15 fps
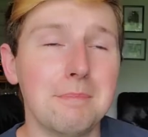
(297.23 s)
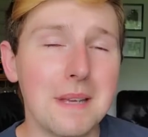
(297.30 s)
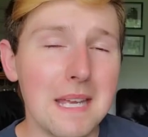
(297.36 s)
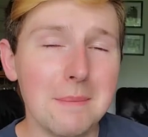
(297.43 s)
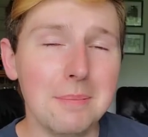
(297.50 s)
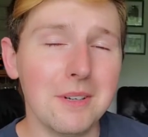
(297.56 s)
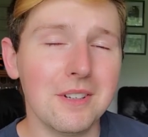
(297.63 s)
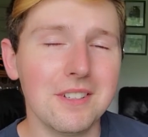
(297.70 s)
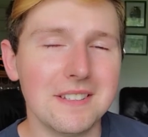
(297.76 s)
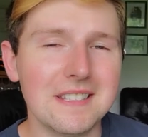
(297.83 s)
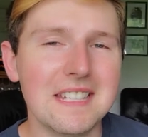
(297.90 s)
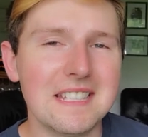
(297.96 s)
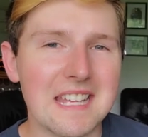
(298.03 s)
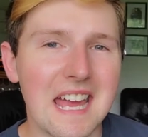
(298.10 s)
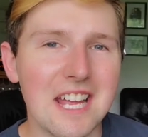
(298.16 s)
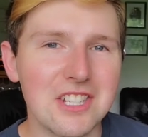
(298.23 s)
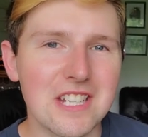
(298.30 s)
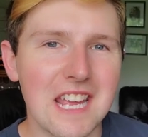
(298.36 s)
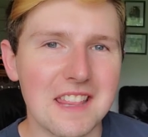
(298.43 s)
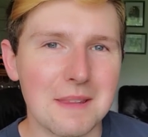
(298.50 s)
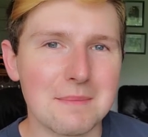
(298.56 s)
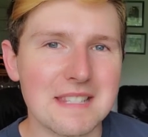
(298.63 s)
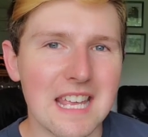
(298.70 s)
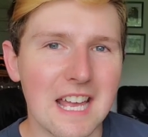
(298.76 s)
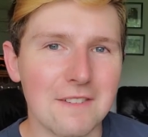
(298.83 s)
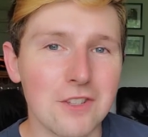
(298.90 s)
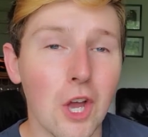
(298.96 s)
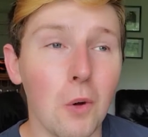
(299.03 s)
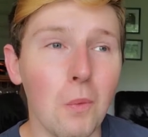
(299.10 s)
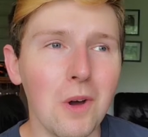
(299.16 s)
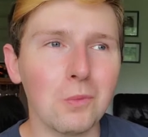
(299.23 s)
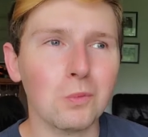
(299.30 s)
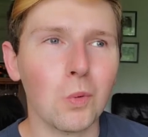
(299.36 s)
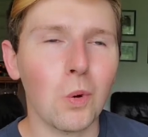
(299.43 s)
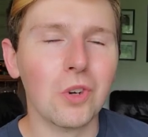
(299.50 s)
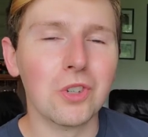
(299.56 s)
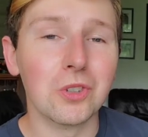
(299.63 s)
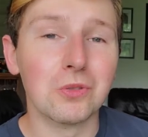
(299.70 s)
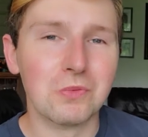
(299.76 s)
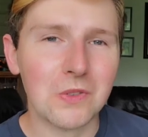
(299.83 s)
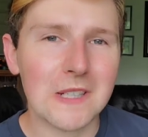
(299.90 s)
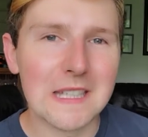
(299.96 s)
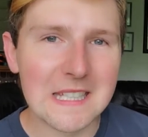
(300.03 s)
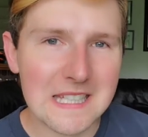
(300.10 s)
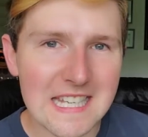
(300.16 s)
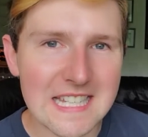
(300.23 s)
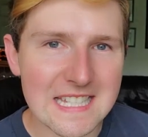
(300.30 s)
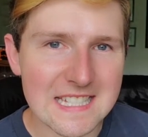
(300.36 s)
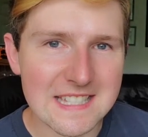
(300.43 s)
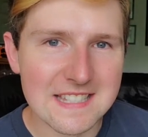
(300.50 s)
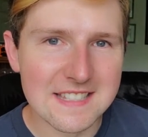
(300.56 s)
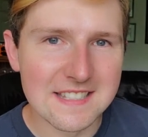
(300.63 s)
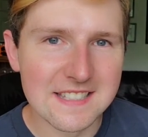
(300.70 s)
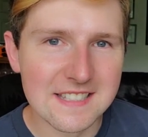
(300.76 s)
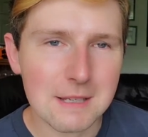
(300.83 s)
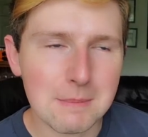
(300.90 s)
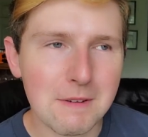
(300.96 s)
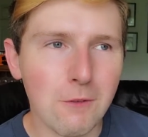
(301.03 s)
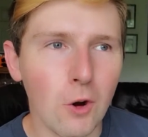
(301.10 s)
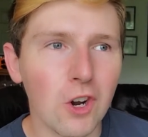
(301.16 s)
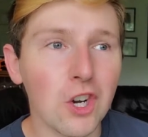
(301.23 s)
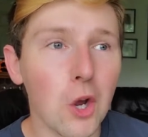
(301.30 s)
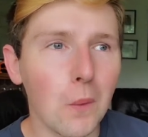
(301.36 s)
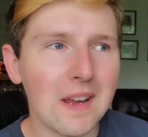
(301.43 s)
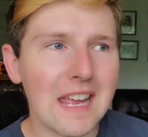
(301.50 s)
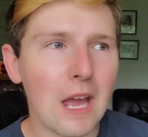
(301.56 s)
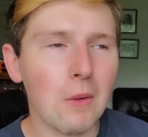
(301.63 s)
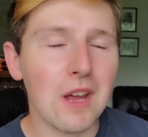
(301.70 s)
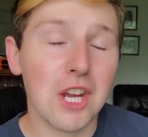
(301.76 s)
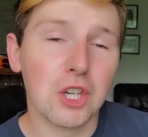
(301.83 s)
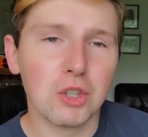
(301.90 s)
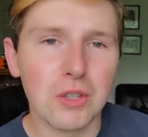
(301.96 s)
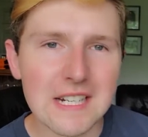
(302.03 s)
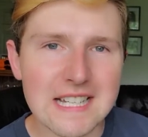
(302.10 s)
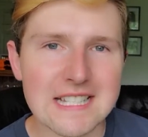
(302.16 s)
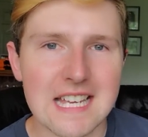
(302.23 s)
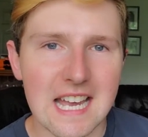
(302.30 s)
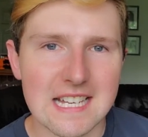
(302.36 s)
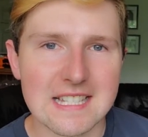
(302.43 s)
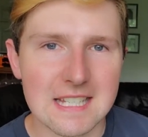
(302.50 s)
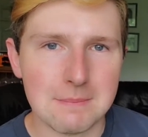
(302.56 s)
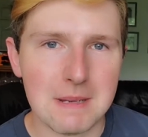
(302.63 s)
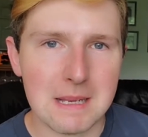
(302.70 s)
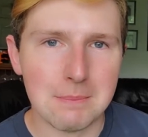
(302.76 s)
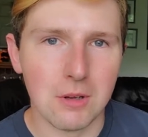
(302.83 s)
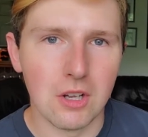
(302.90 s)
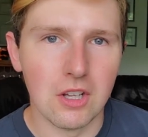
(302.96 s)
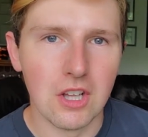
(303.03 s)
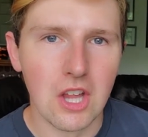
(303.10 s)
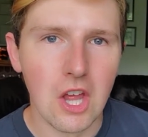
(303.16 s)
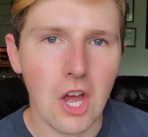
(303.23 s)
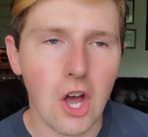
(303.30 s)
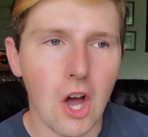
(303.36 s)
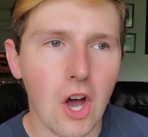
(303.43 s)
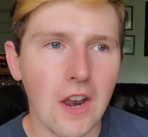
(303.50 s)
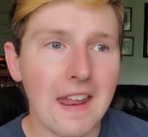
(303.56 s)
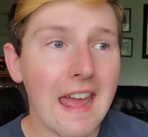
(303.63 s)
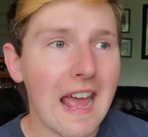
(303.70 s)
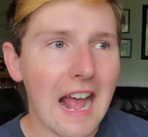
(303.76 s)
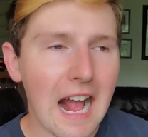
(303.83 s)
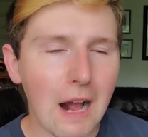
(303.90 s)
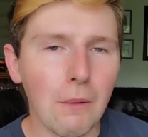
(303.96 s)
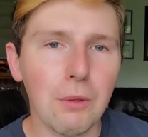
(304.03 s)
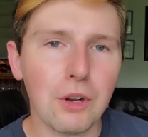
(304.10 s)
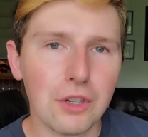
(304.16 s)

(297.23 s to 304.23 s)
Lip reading: people need to educate themselves on what roll cur really is before going out and criticizing people on how they're